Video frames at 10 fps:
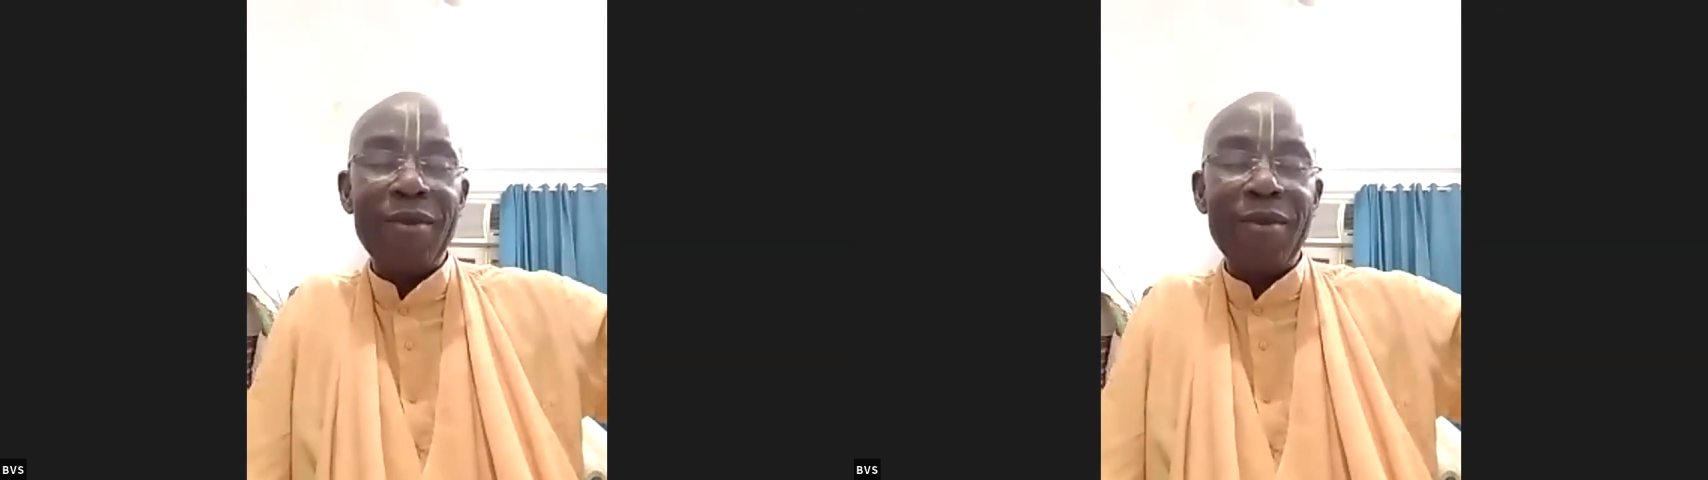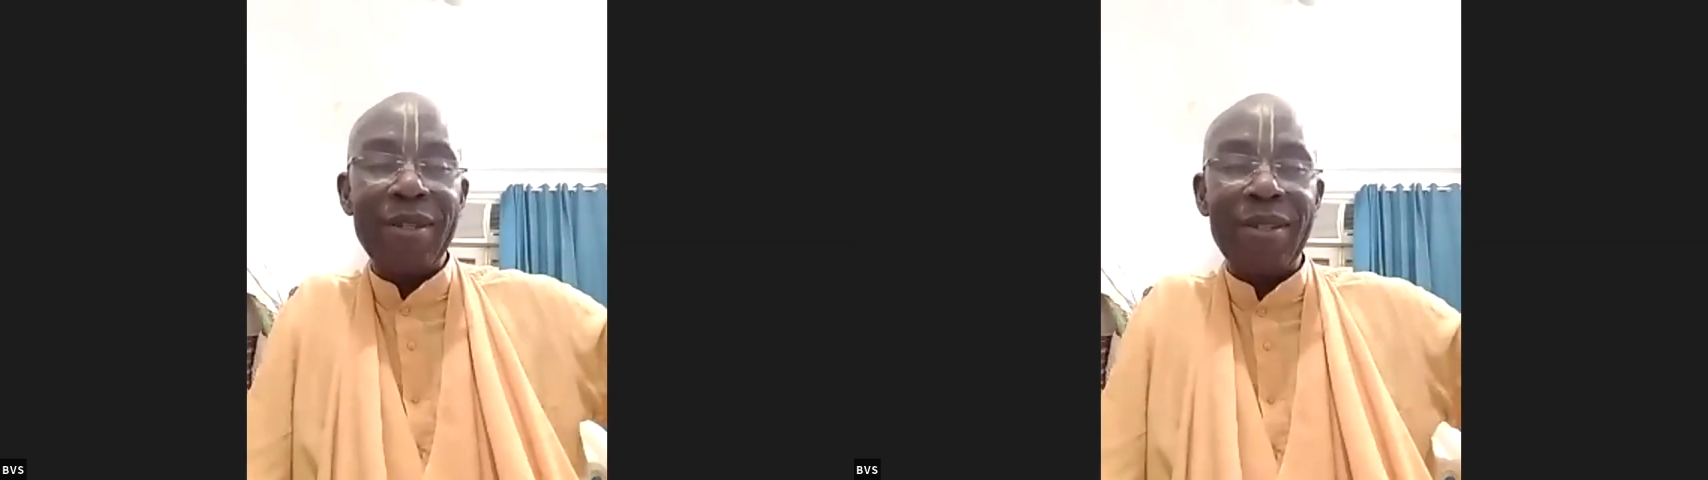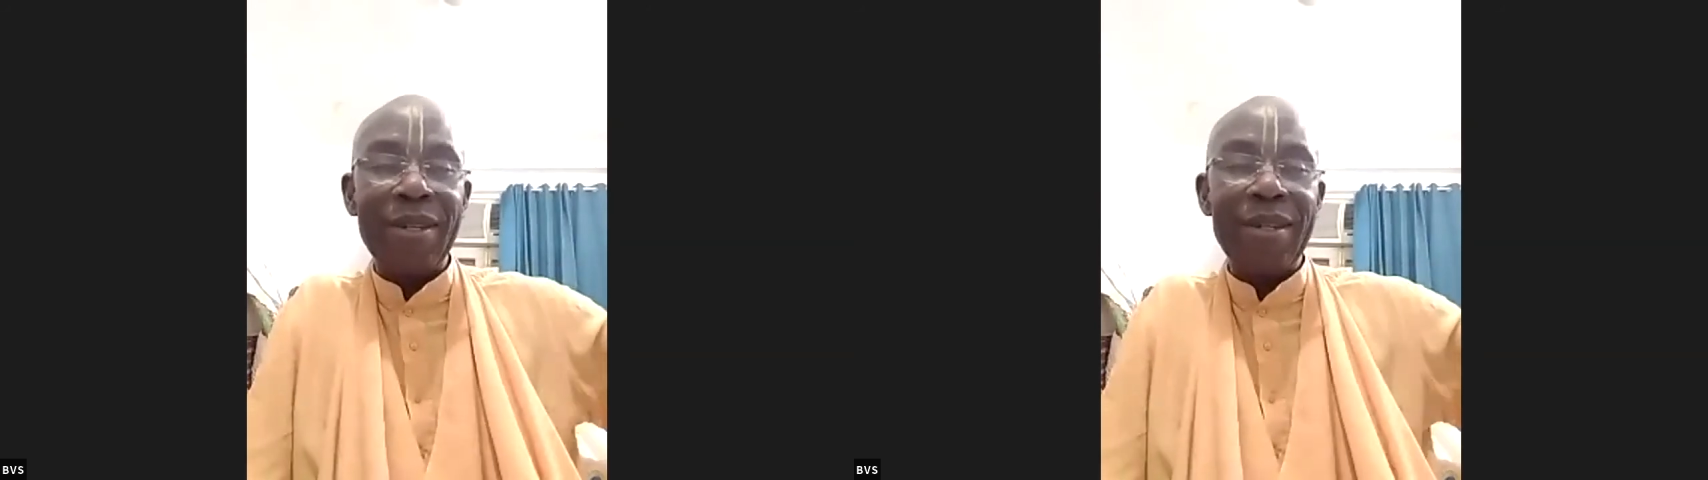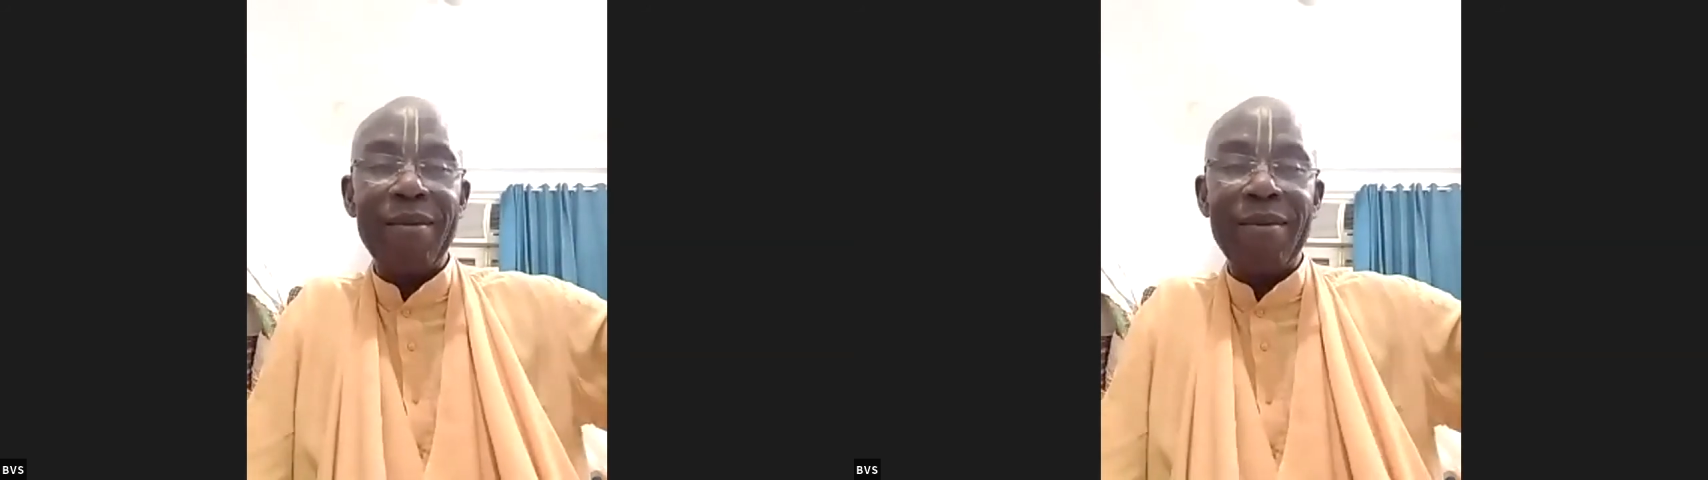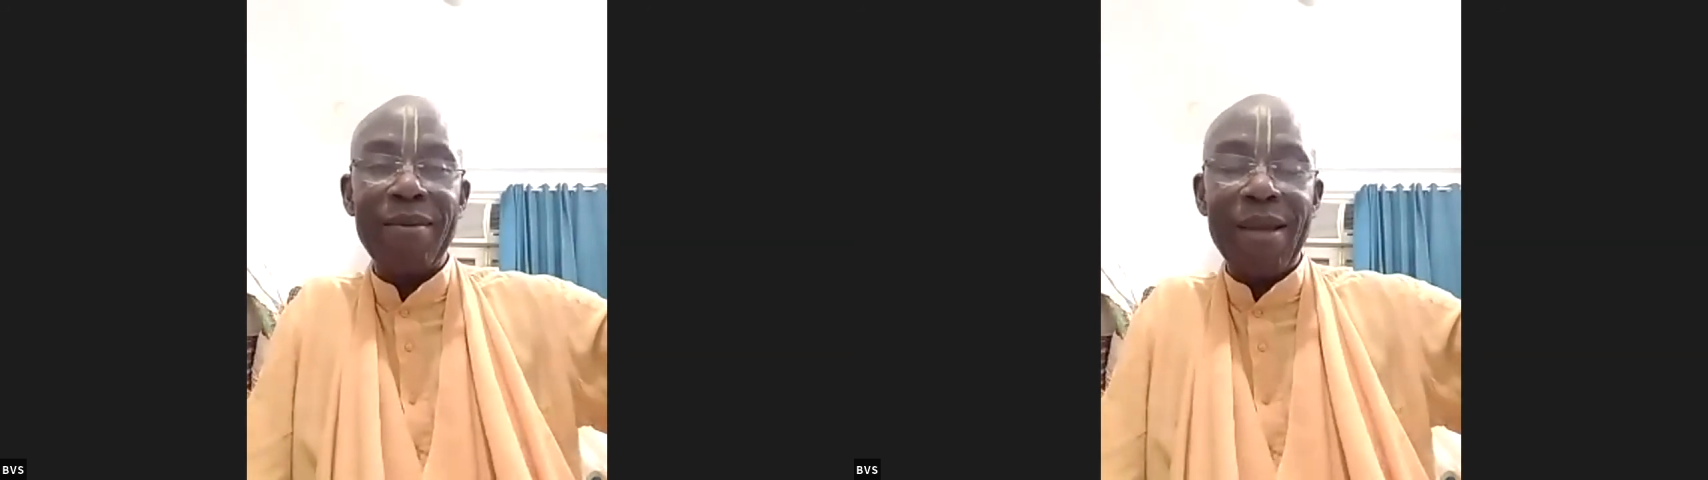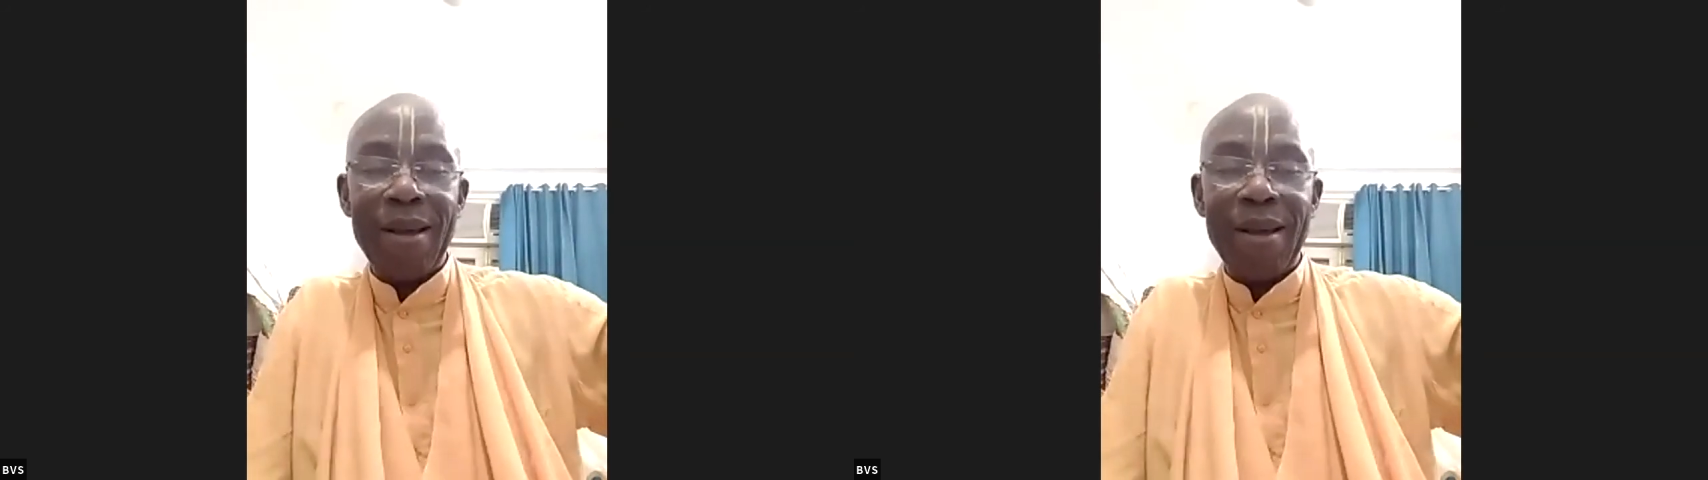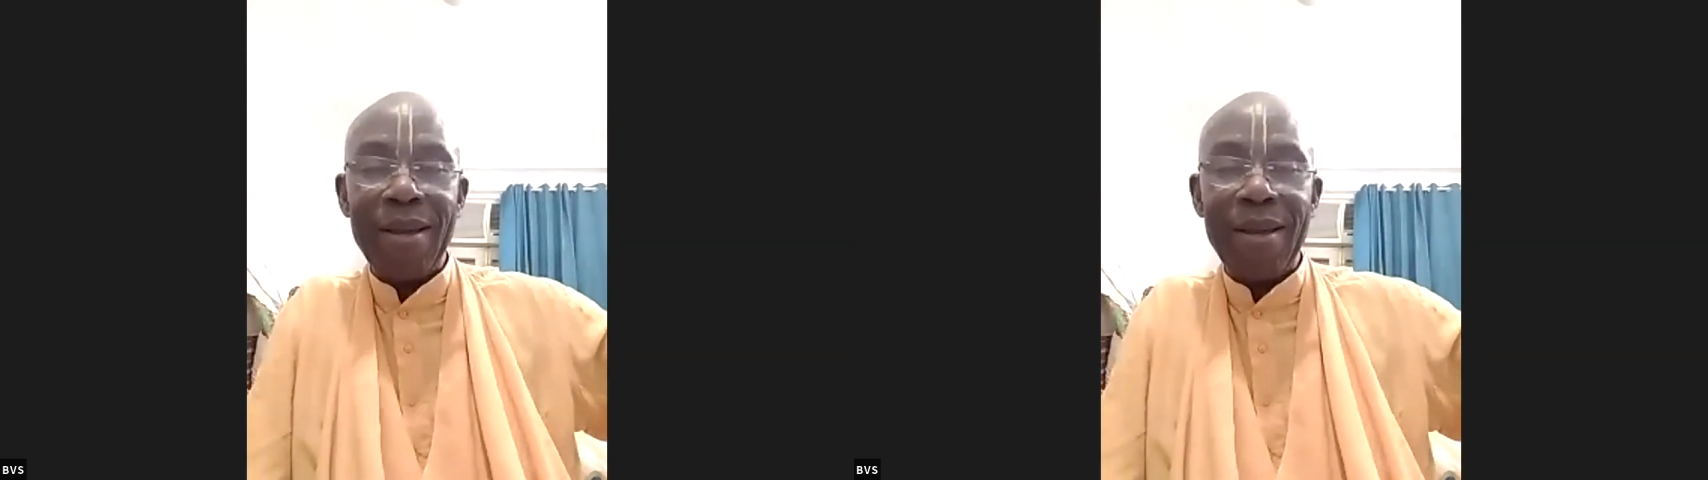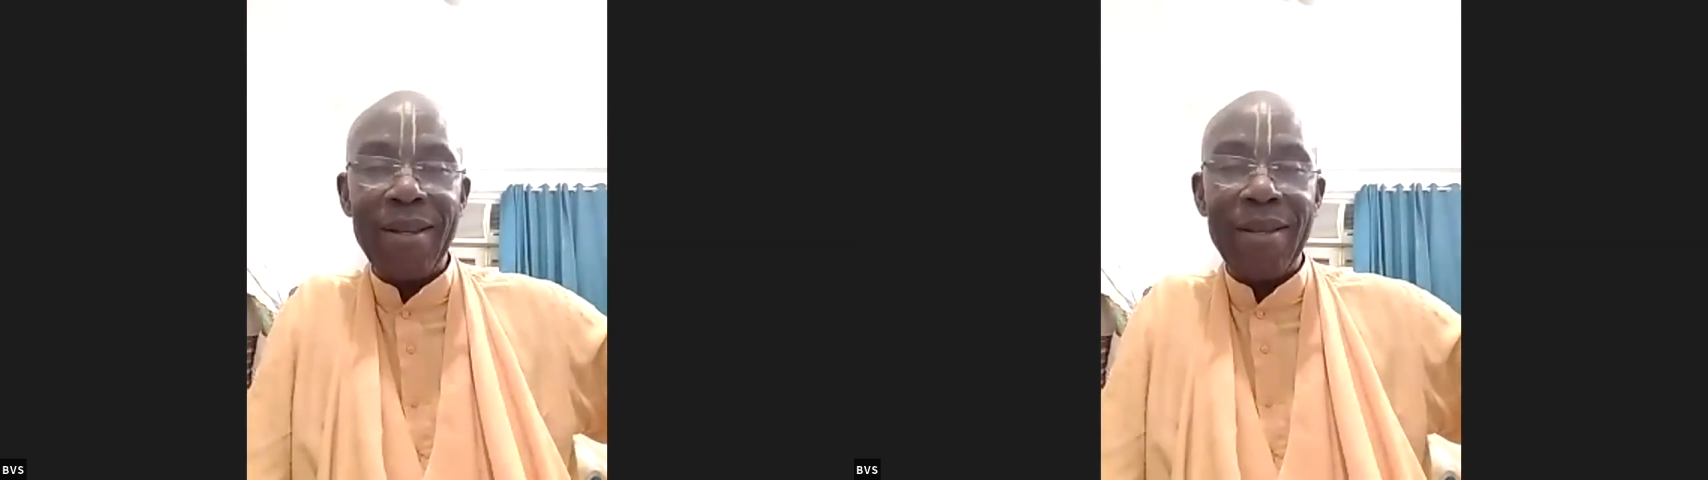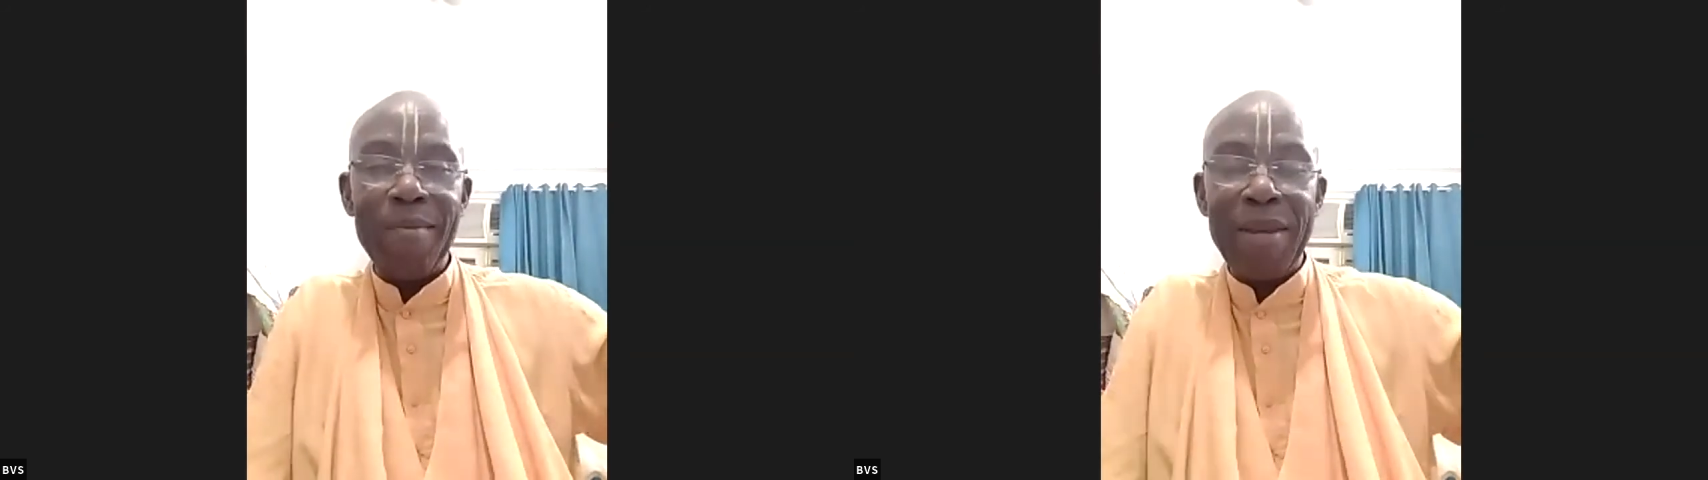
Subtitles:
sitting in the middle